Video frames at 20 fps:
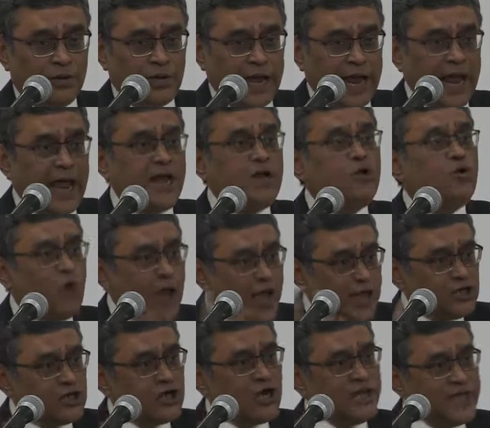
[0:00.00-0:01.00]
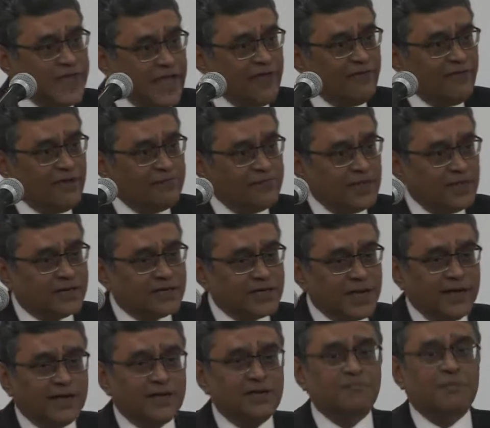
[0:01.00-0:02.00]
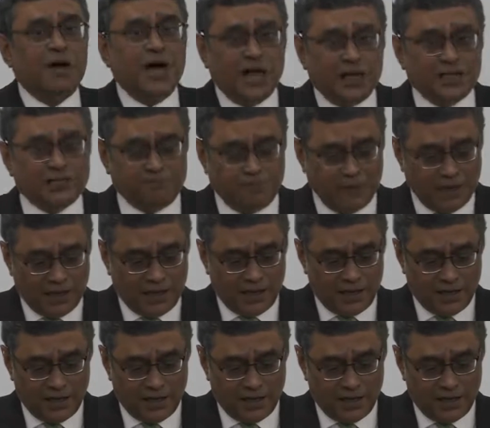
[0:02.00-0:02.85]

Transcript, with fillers: and who actually gave him the title Mahatma,